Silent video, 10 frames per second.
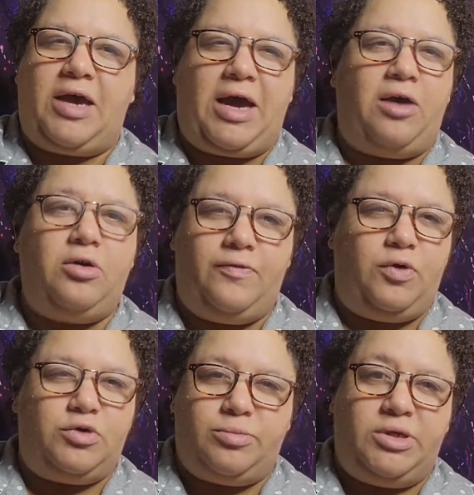out of
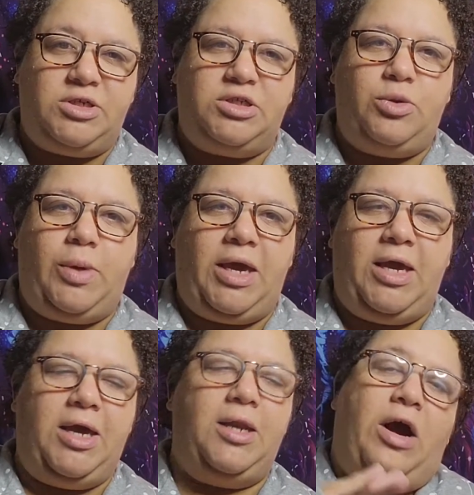you as much as you
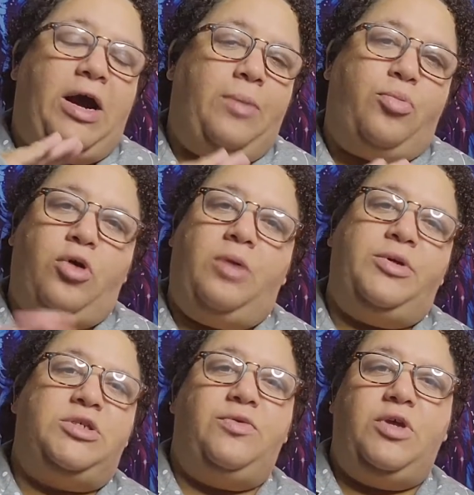can, I
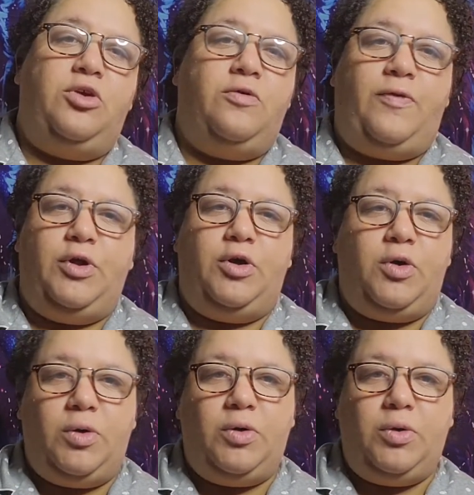promise you that you'll feel a
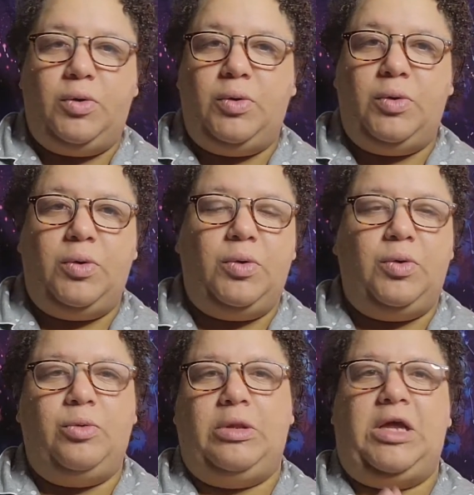
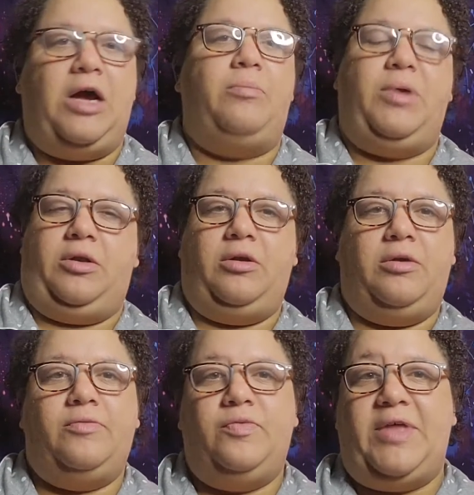whole lot
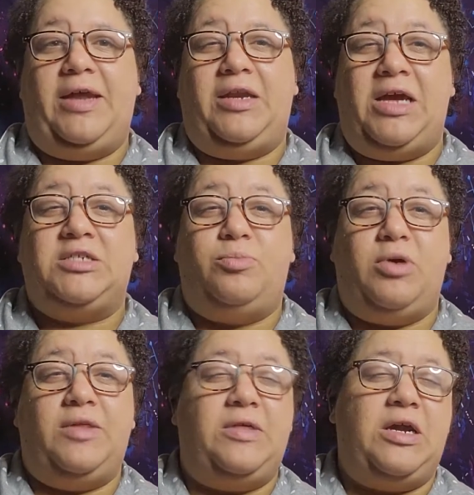better. That next
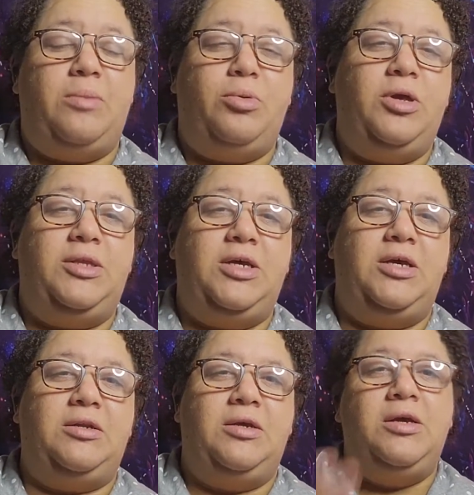breath that I breathed
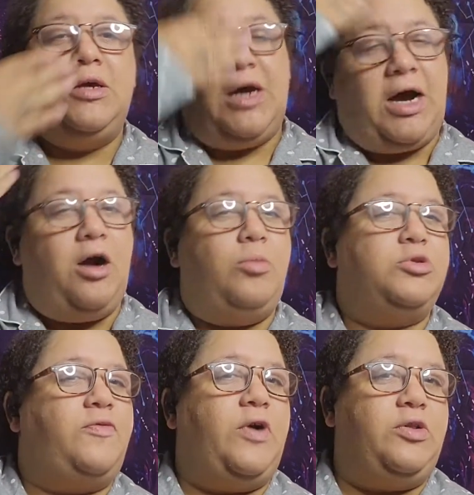in, I
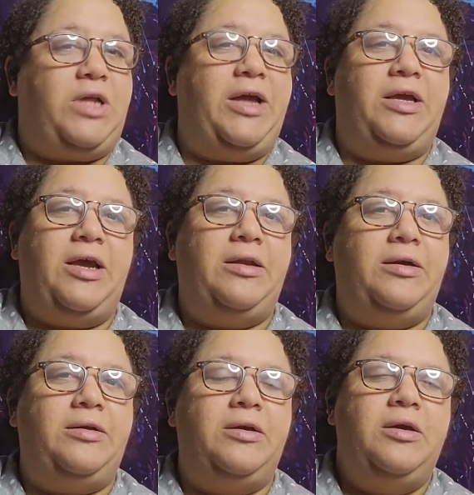almost felt
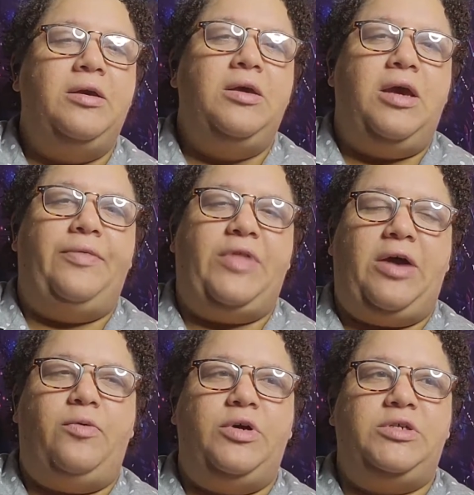lightheaded. And
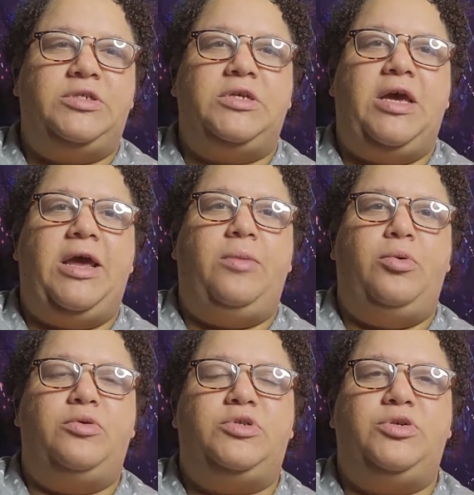that was
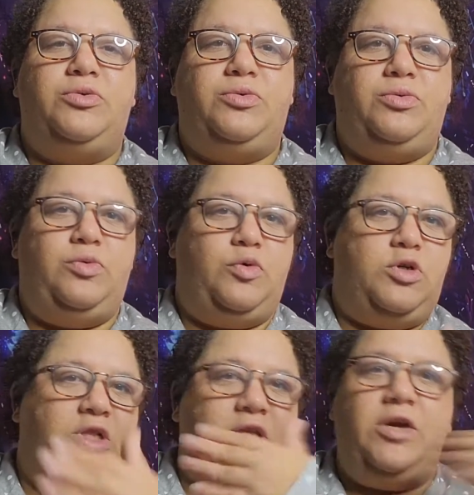able to
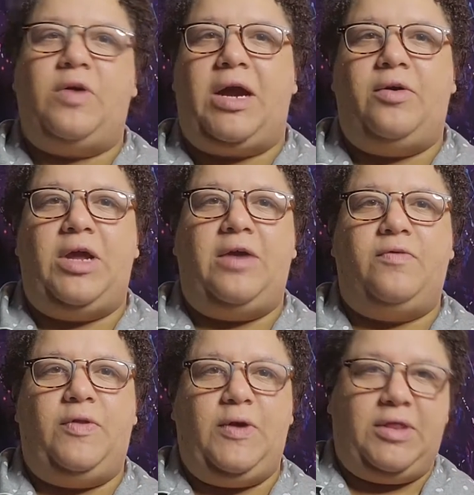clear out
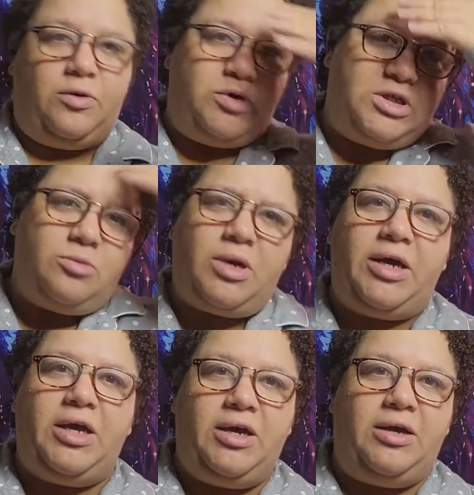everything that was in my
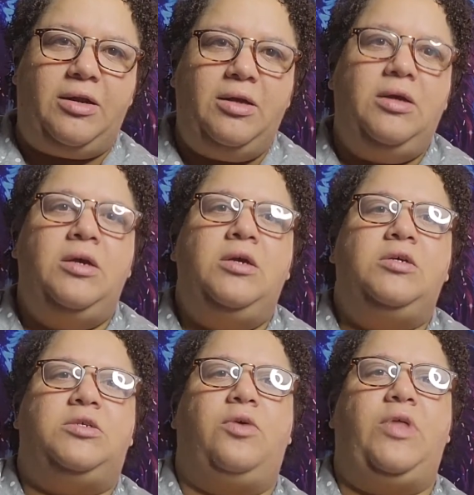head
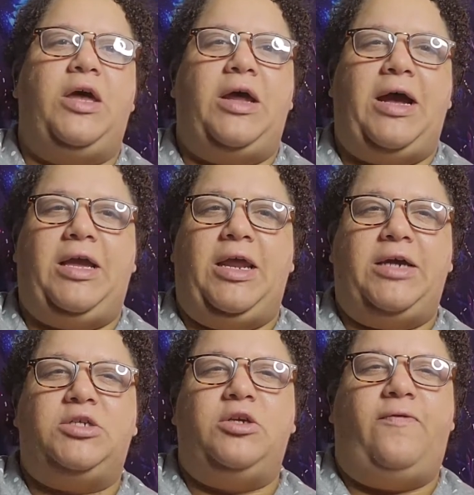so that I could
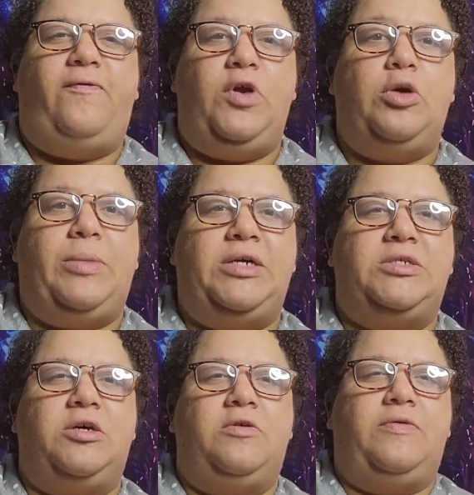actually feel
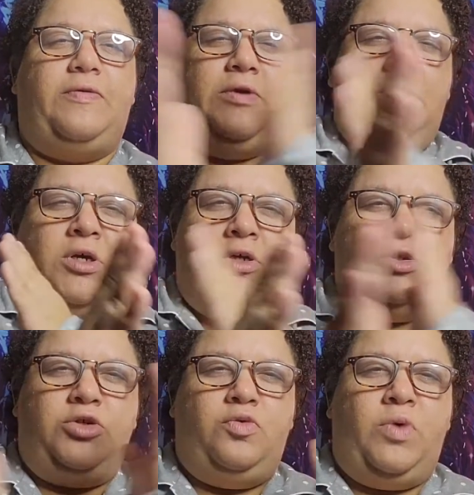myself
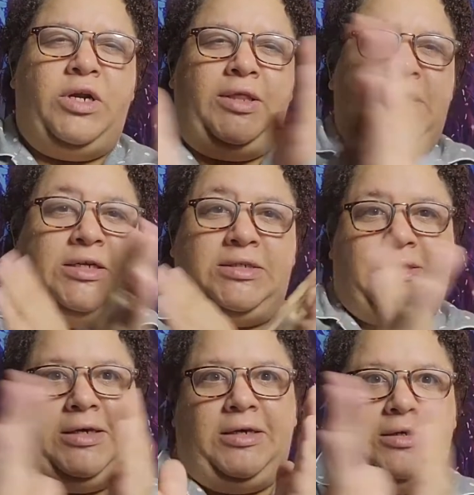do one of these
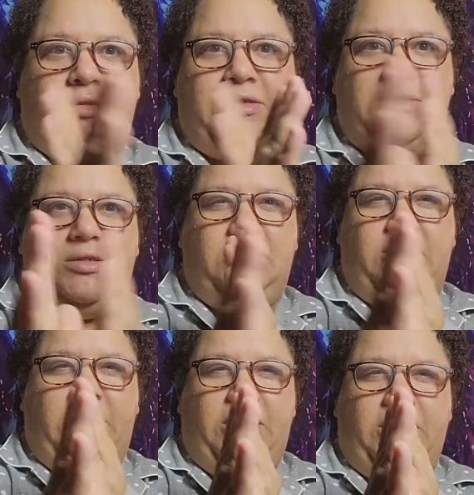things
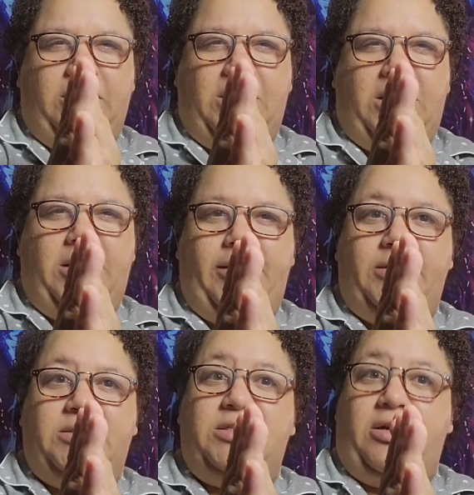in the line
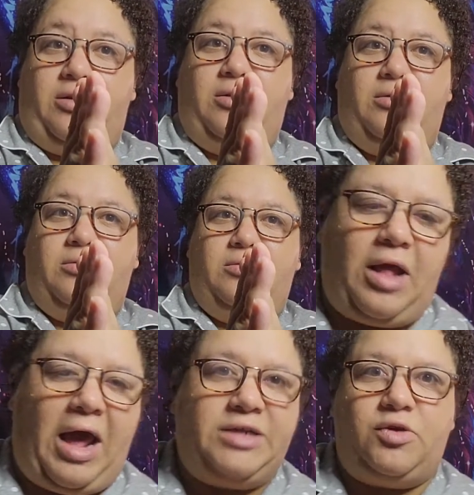and center.
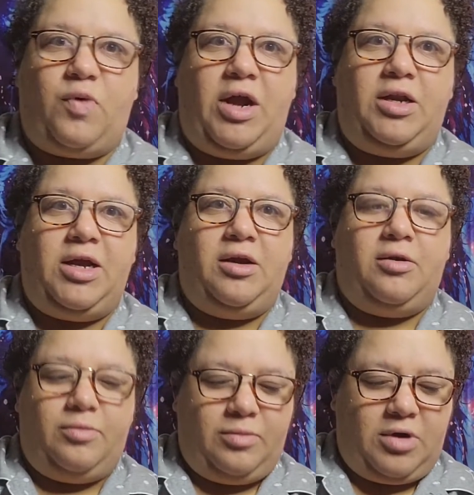As of right now,